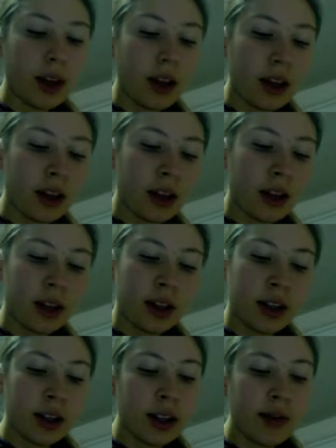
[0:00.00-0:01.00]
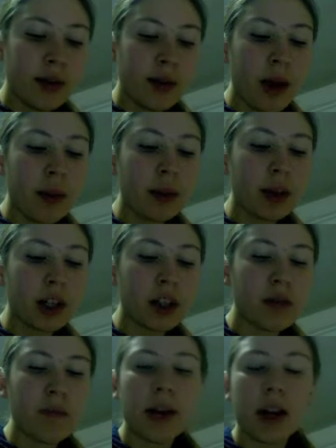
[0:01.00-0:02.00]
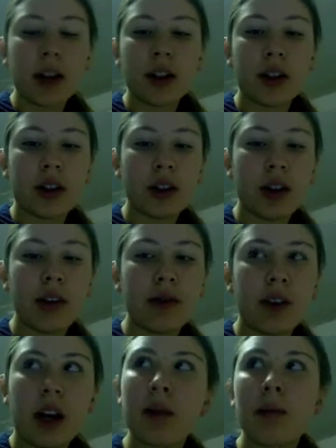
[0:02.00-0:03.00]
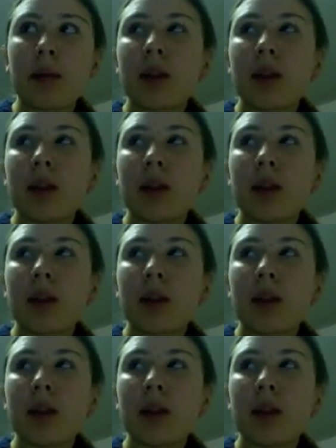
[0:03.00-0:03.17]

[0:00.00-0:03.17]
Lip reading: in a given population bears in her lifetime.